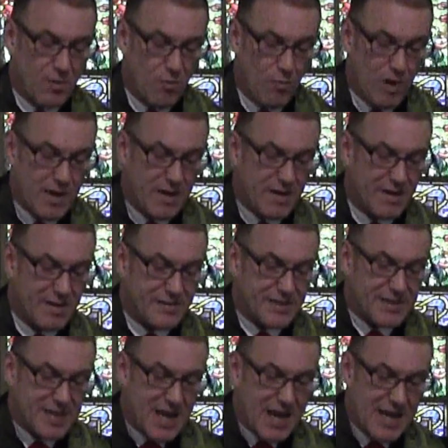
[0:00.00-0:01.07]
the wonder of
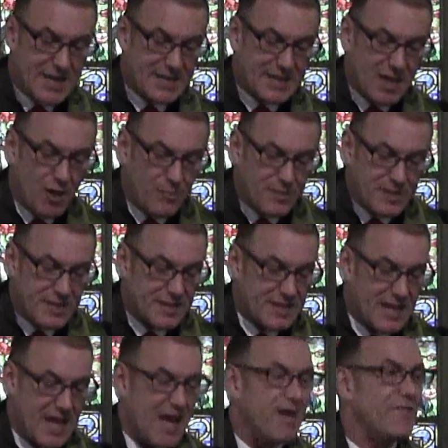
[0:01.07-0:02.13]
science helps
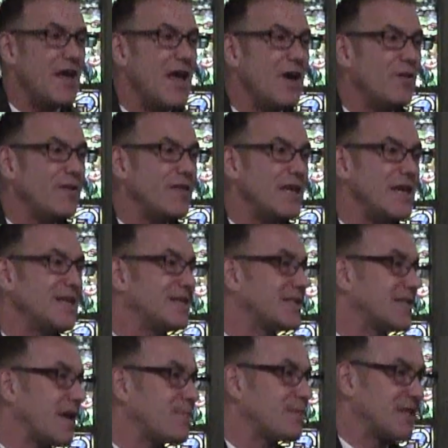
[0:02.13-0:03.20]
us to have healthy
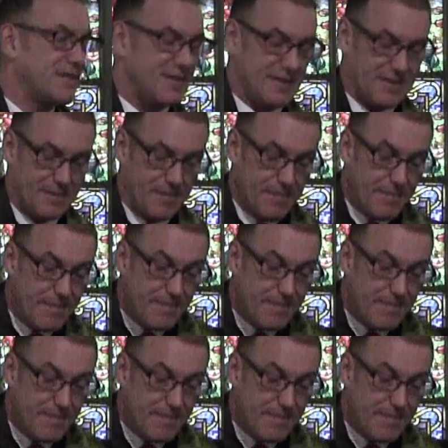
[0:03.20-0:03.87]
skepticism,